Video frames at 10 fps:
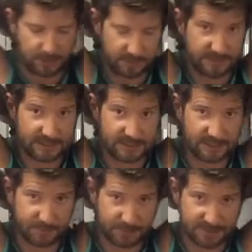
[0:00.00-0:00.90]
We're going to take a
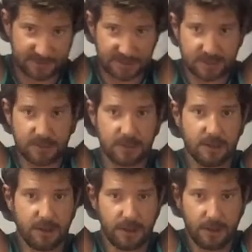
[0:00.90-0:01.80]
deep breath in,
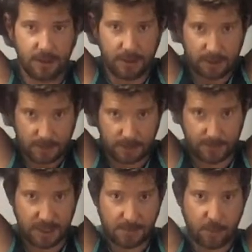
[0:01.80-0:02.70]

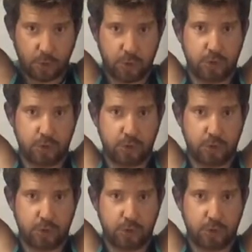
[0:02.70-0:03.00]
come up,